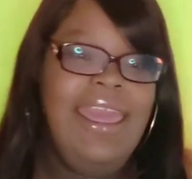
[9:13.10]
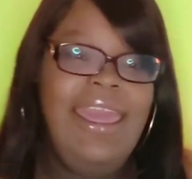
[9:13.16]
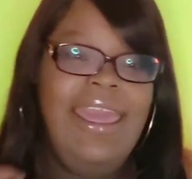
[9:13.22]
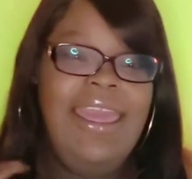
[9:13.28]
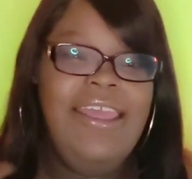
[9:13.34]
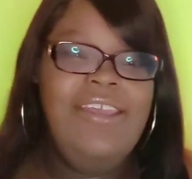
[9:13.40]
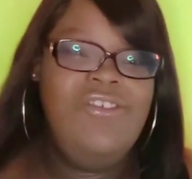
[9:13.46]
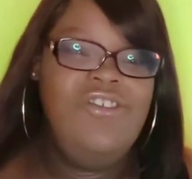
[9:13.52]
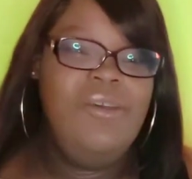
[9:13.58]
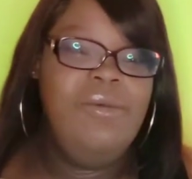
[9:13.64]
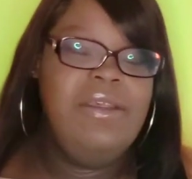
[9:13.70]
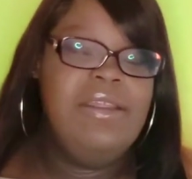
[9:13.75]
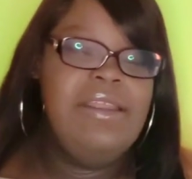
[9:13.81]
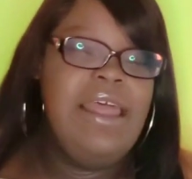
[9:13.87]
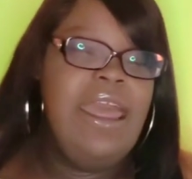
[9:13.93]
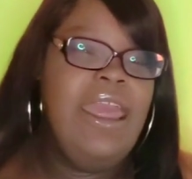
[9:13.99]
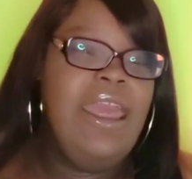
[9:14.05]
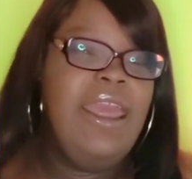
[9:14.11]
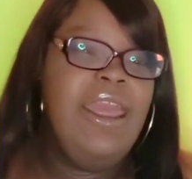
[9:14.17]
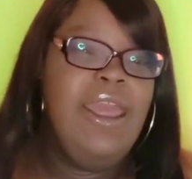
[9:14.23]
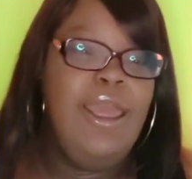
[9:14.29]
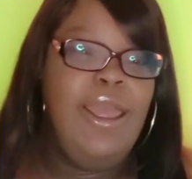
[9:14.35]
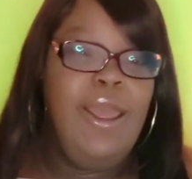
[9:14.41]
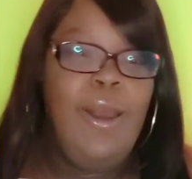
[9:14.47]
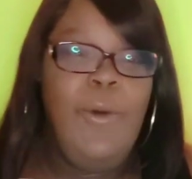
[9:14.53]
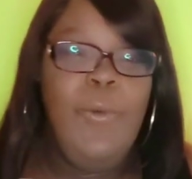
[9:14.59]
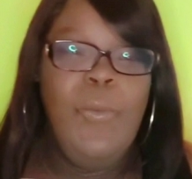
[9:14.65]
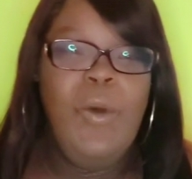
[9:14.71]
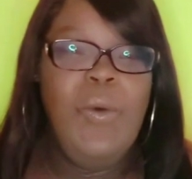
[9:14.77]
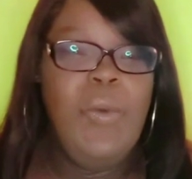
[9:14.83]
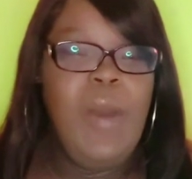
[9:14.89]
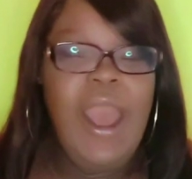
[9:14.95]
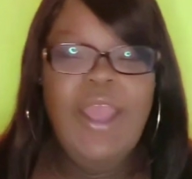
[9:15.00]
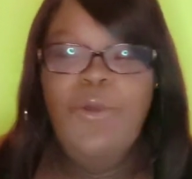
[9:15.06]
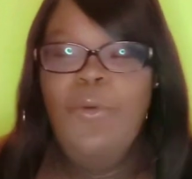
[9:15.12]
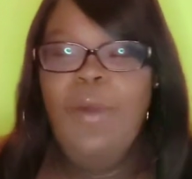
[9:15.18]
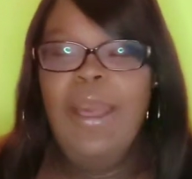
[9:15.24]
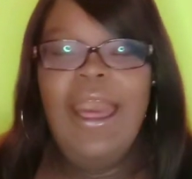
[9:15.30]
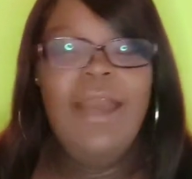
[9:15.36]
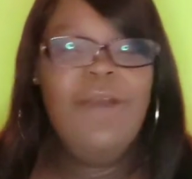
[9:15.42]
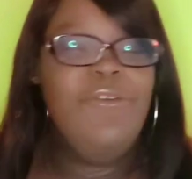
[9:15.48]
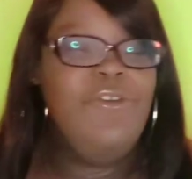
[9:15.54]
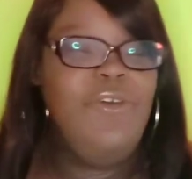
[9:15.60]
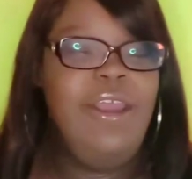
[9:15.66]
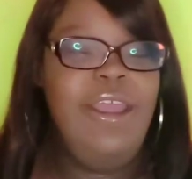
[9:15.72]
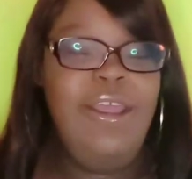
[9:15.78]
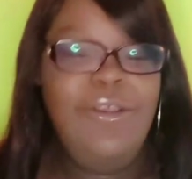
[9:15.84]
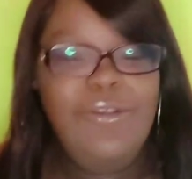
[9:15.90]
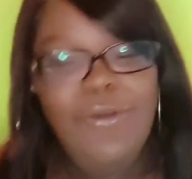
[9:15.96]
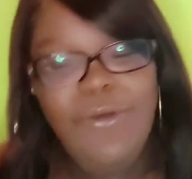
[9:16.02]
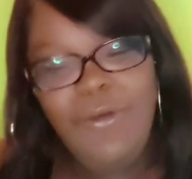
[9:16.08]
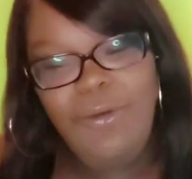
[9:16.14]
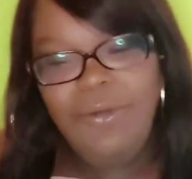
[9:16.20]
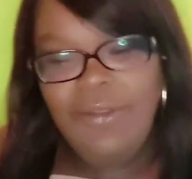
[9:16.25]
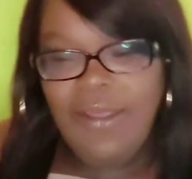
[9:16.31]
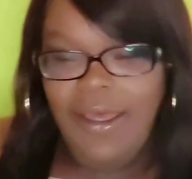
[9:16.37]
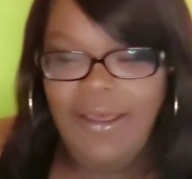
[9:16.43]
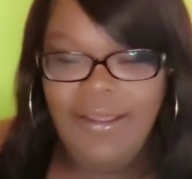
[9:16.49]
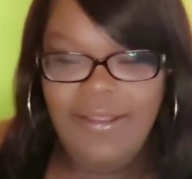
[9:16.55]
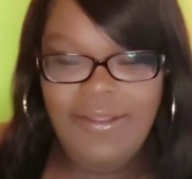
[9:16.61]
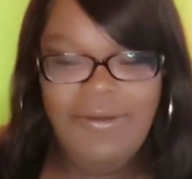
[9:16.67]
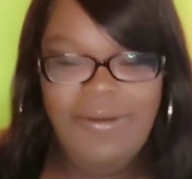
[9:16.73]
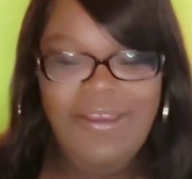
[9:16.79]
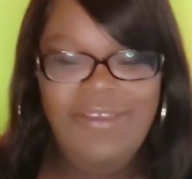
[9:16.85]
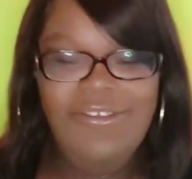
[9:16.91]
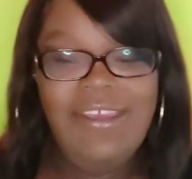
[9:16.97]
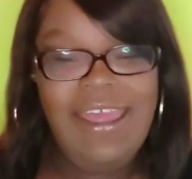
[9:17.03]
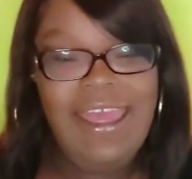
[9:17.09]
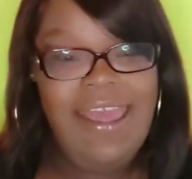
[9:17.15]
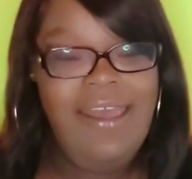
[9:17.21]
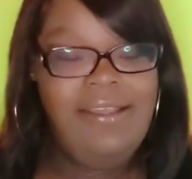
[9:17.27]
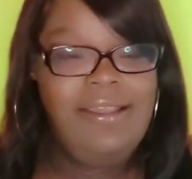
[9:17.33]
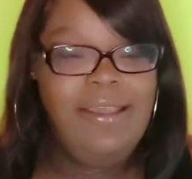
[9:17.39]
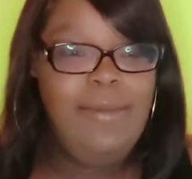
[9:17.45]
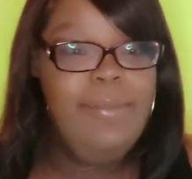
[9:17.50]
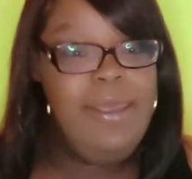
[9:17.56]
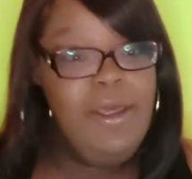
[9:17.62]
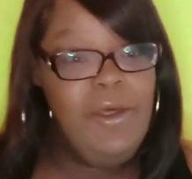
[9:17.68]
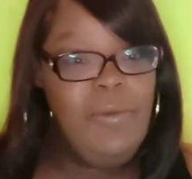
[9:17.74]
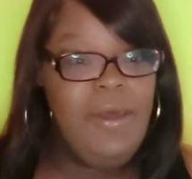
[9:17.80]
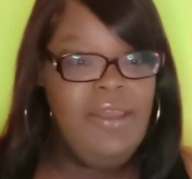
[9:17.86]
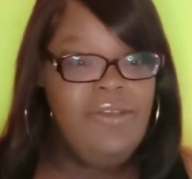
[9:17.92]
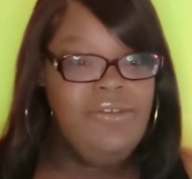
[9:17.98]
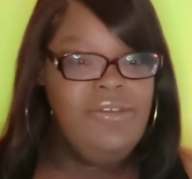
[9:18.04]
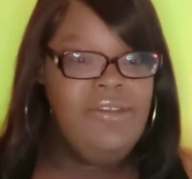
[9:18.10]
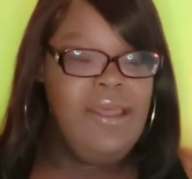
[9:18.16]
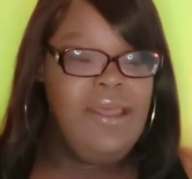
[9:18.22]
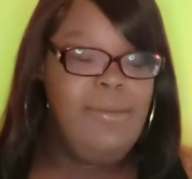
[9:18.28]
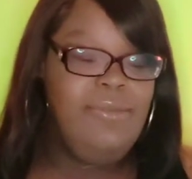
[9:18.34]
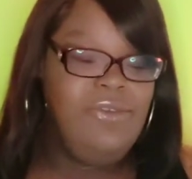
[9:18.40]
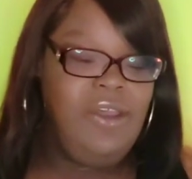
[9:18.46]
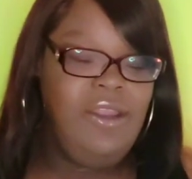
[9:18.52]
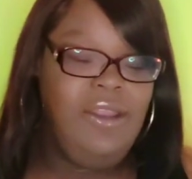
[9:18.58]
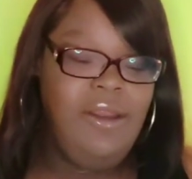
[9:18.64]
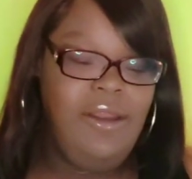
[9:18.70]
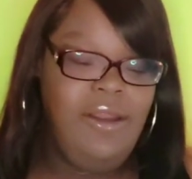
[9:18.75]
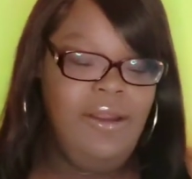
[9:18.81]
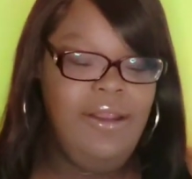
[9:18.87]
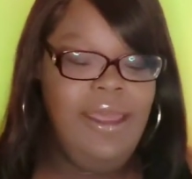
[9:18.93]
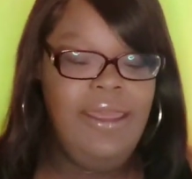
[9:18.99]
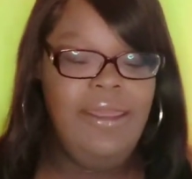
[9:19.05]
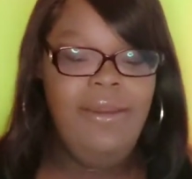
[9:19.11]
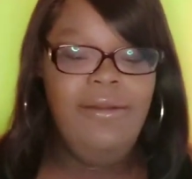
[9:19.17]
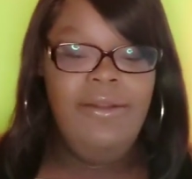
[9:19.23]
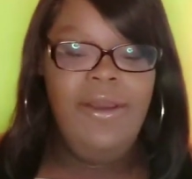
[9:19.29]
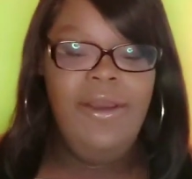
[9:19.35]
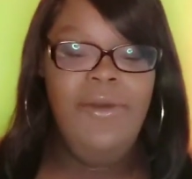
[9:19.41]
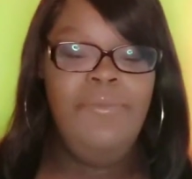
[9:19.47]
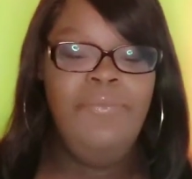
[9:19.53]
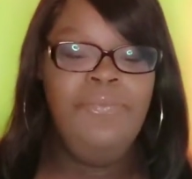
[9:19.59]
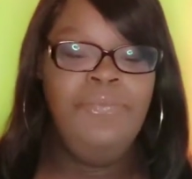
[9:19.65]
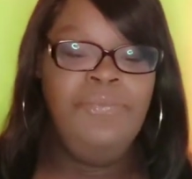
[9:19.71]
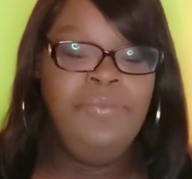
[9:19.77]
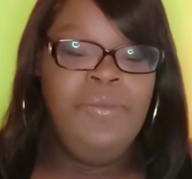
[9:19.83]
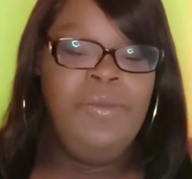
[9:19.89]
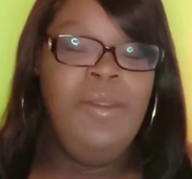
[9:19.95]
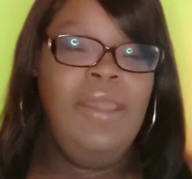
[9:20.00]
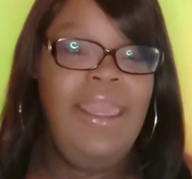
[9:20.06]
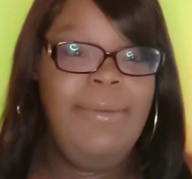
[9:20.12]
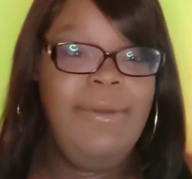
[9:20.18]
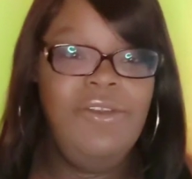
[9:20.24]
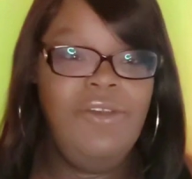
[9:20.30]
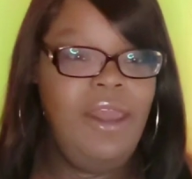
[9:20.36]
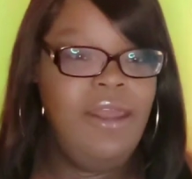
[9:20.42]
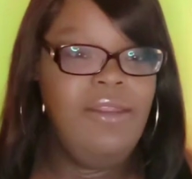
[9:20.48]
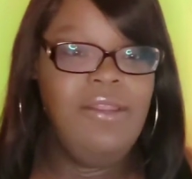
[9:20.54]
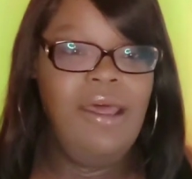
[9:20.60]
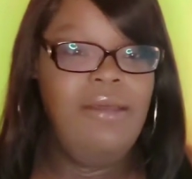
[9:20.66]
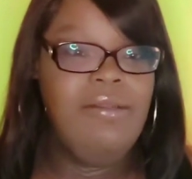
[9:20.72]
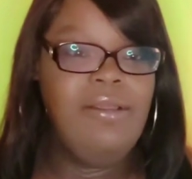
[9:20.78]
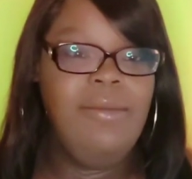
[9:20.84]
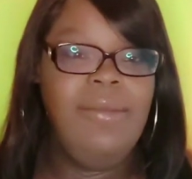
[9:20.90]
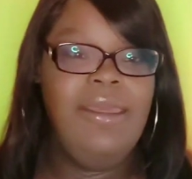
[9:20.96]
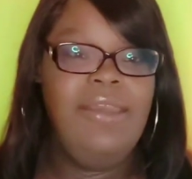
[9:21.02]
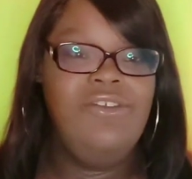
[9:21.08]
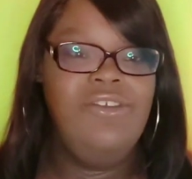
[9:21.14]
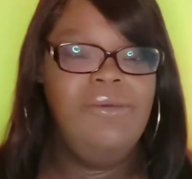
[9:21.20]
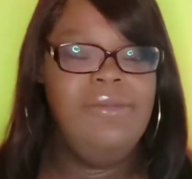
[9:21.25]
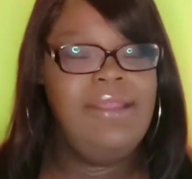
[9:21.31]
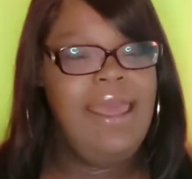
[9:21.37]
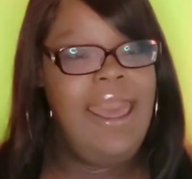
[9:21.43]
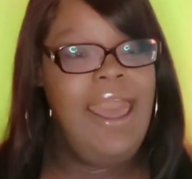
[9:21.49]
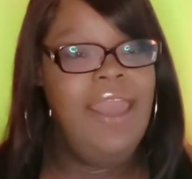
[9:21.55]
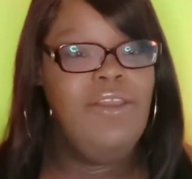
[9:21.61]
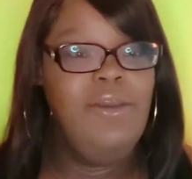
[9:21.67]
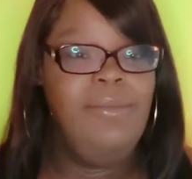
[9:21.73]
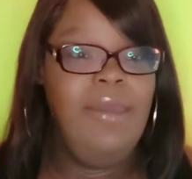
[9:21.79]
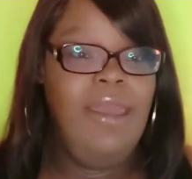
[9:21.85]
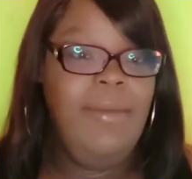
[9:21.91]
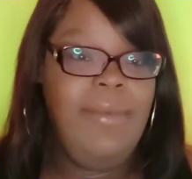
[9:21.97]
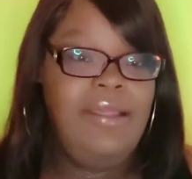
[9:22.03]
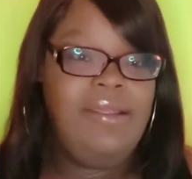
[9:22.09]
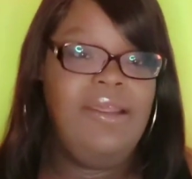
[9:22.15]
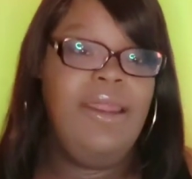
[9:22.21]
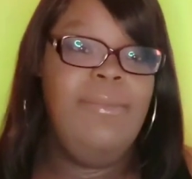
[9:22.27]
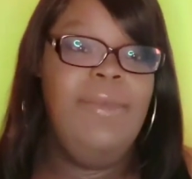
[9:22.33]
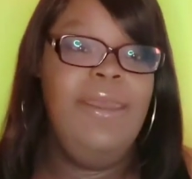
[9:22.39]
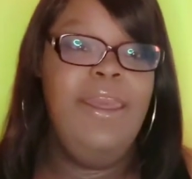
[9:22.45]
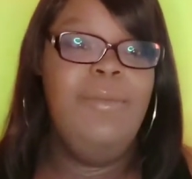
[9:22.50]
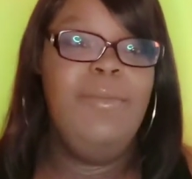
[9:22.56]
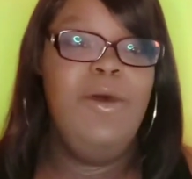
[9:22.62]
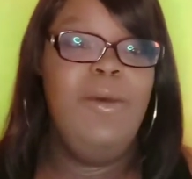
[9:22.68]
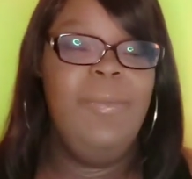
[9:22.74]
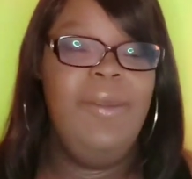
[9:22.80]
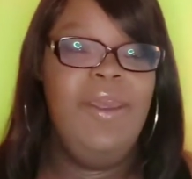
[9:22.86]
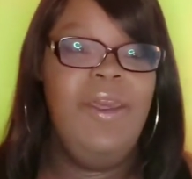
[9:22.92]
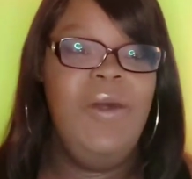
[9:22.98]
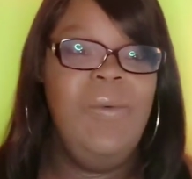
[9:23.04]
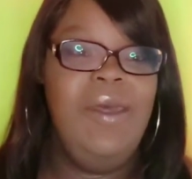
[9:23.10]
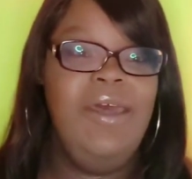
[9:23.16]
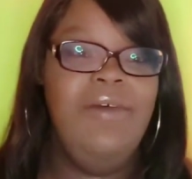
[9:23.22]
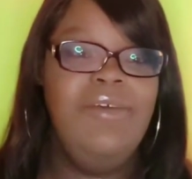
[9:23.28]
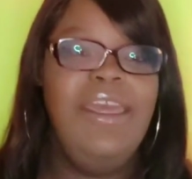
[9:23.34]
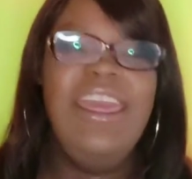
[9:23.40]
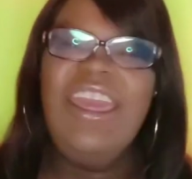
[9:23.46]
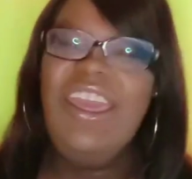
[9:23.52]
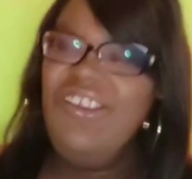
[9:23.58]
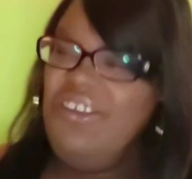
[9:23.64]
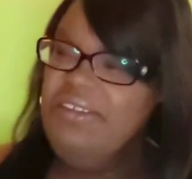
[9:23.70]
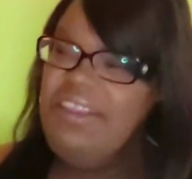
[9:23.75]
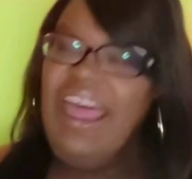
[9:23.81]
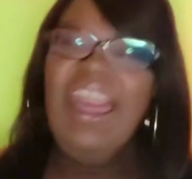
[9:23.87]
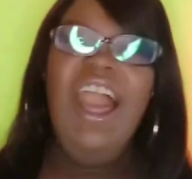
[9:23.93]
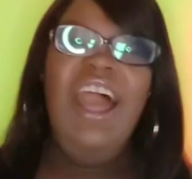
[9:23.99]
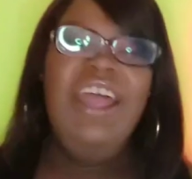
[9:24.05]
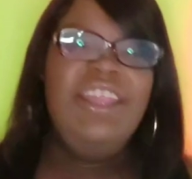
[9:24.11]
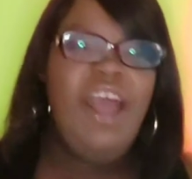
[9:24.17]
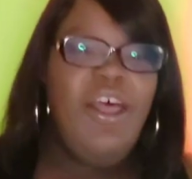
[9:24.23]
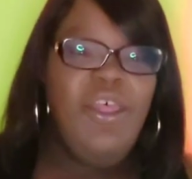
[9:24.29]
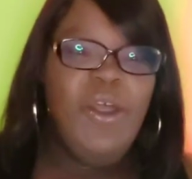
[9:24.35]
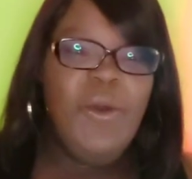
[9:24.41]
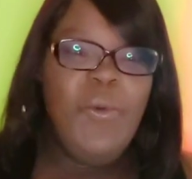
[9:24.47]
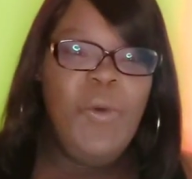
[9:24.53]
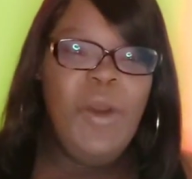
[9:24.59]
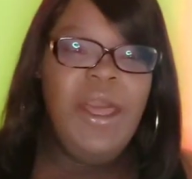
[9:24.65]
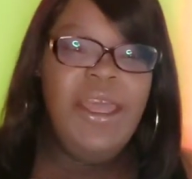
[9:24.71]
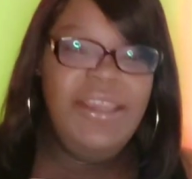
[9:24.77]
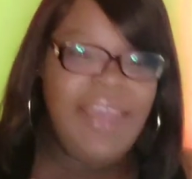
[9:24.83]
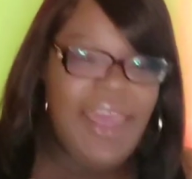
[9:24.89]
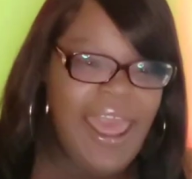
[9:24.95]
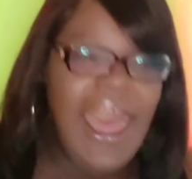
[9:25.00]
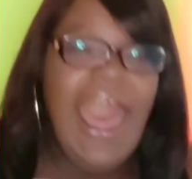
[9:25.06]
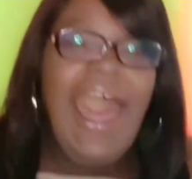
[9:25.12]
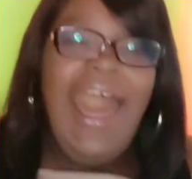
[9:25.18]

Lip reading: And she was like, well, why you got friends? Who you talking to? And she asking me questions. And I'm telling her, like, you know, he been trying to talk to me. She was like, how you meet him? I said, I met him on POF. And she's like, another one?